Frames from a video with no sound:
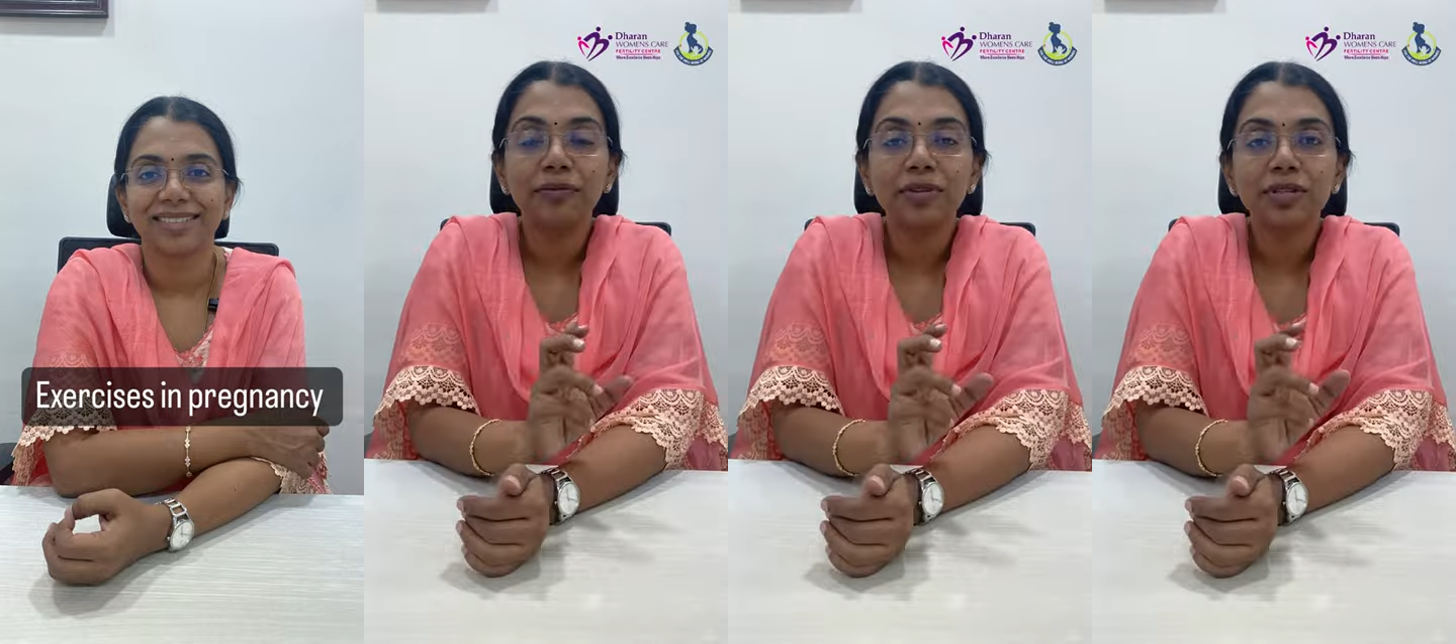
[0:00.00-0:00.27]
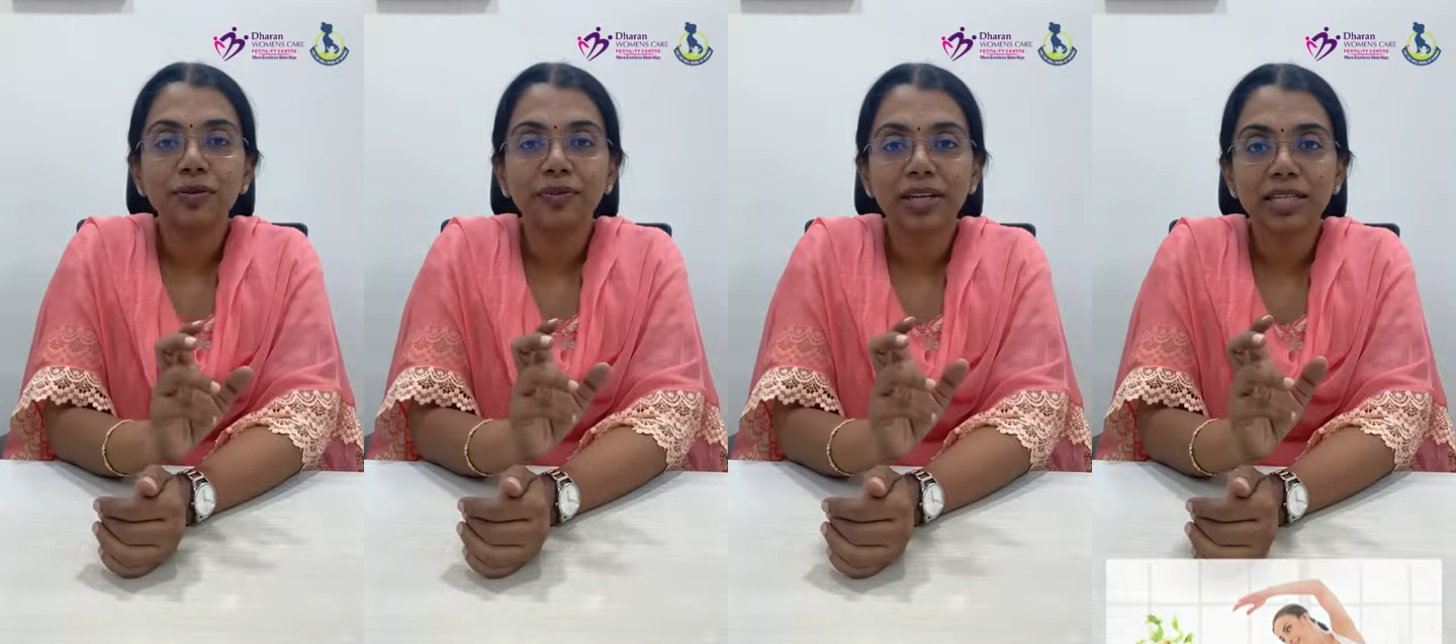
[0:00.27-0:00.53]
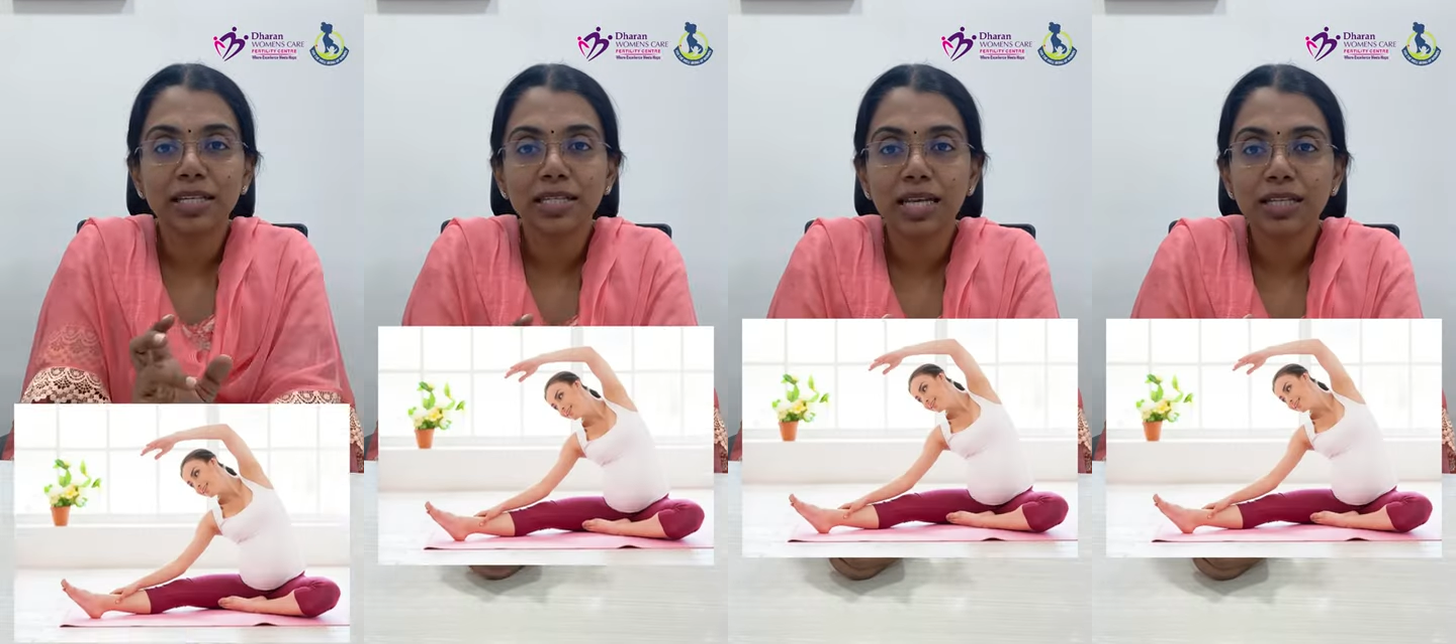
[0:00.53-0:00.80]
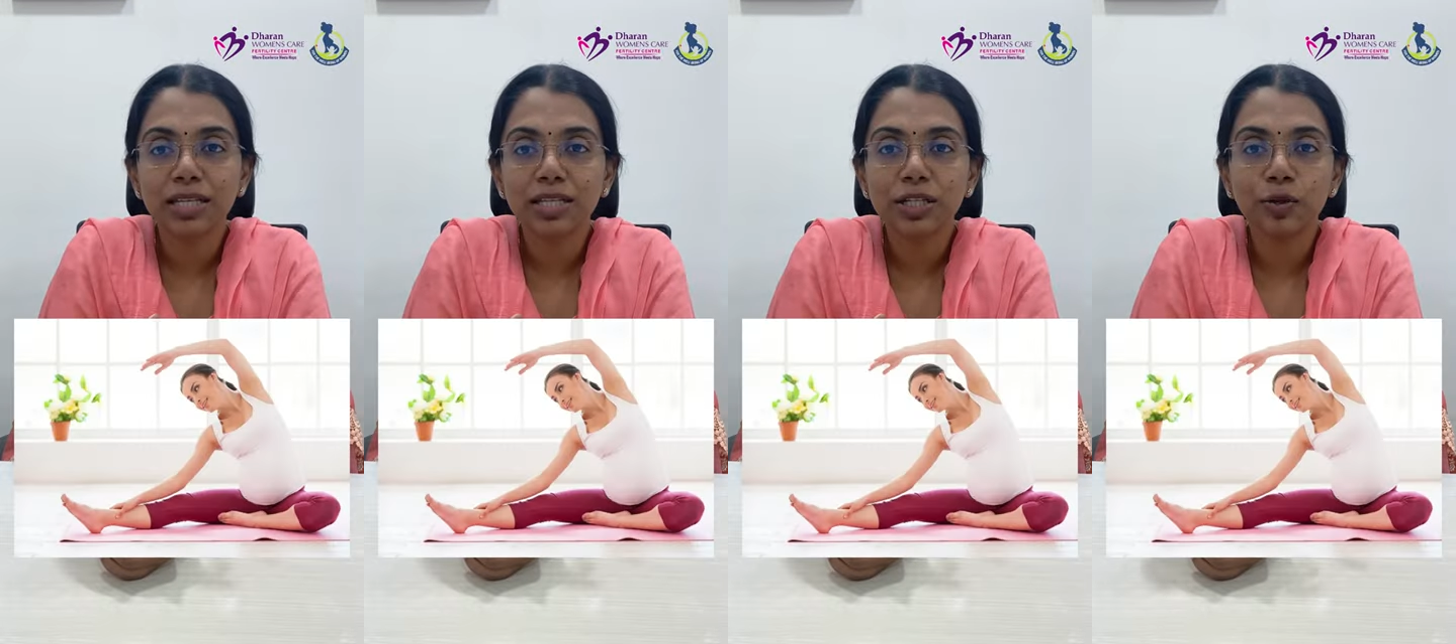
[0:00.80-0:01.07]
benefits of
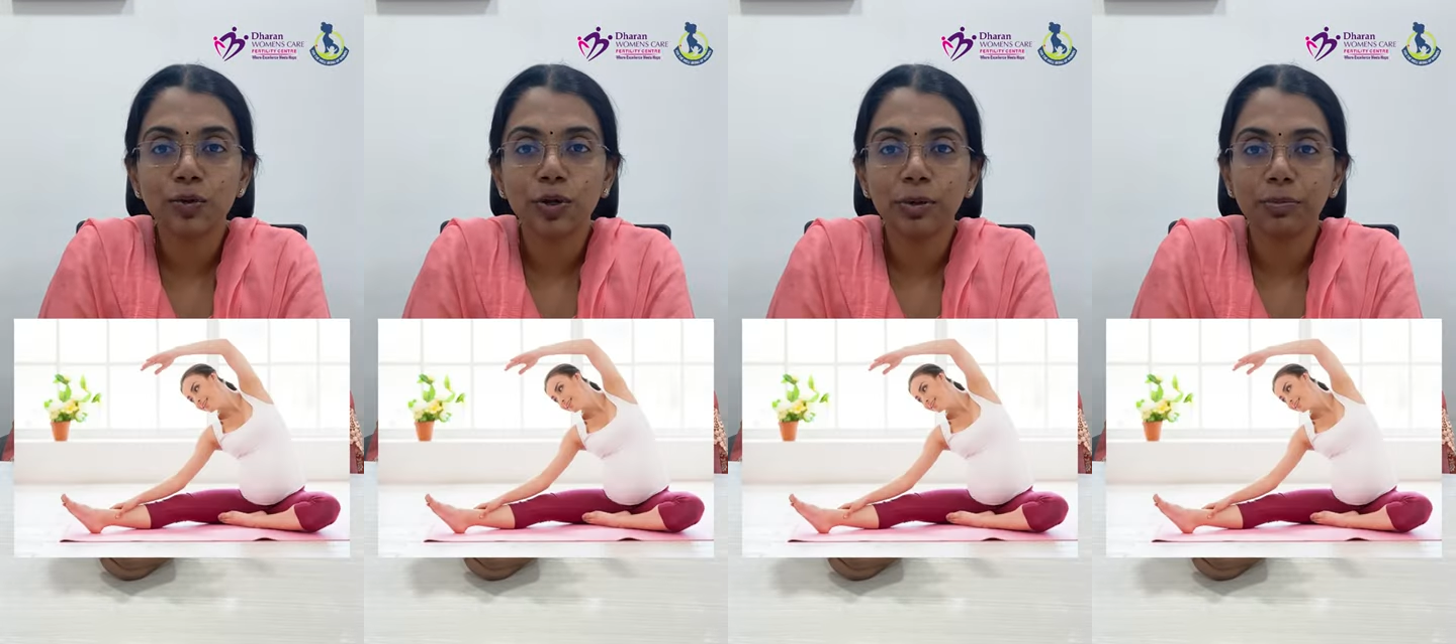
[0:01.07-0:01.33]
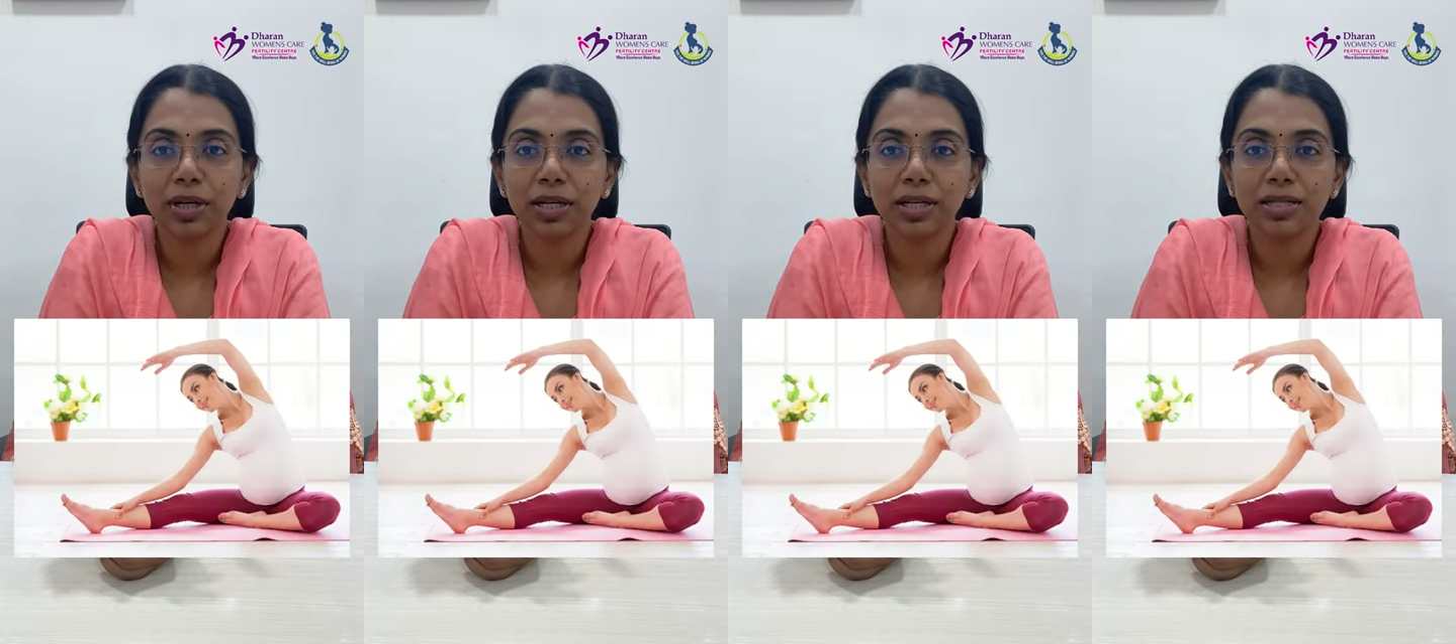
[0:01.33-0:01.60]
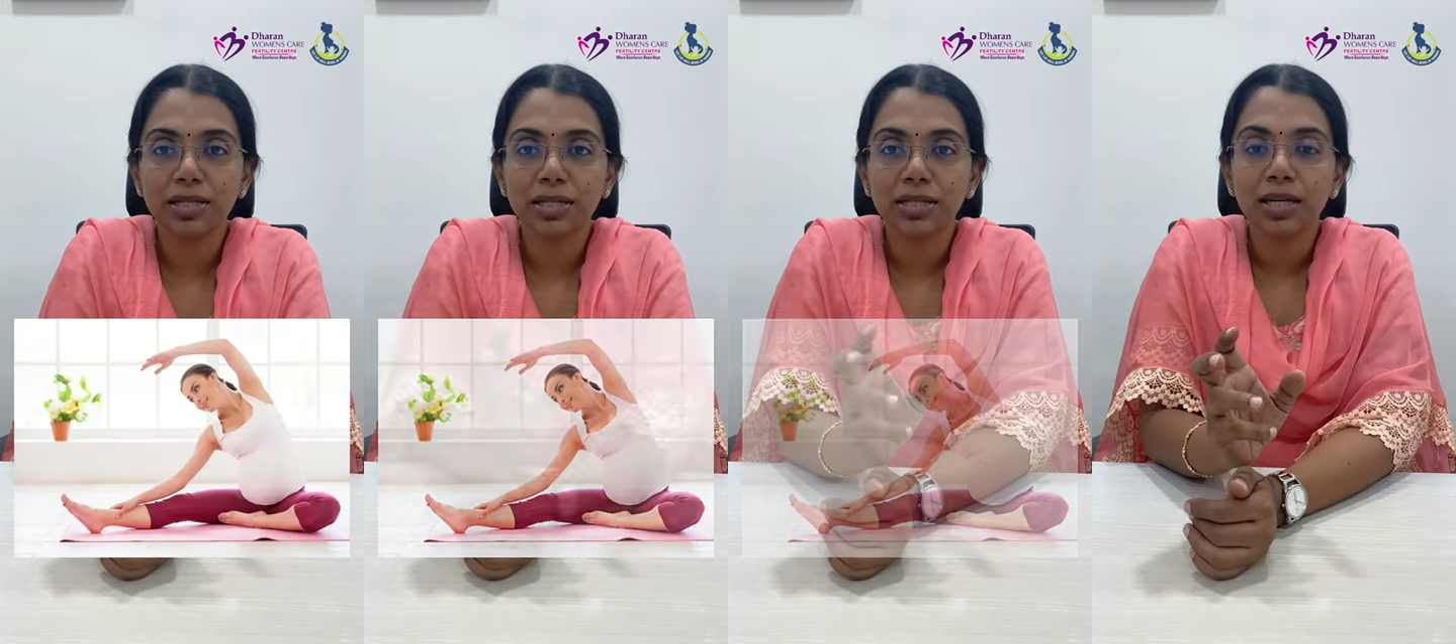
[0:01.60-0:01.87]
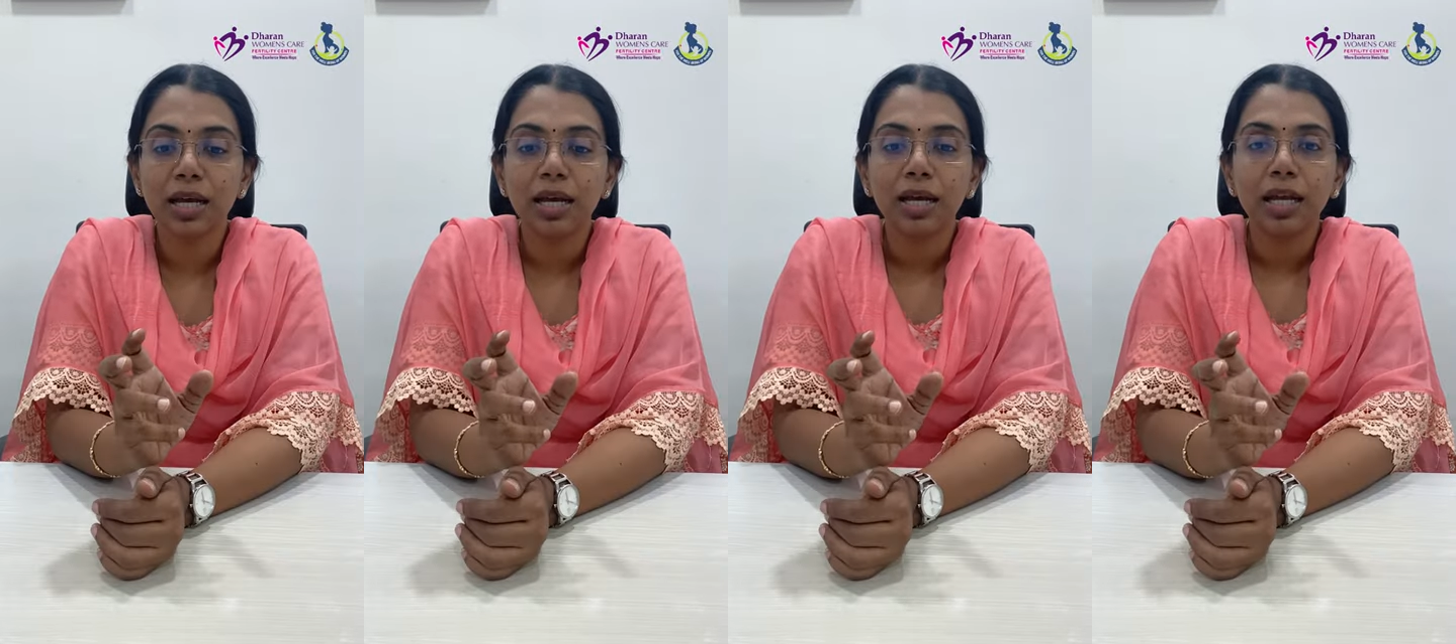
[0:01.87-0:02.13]
exercises during pregnancies.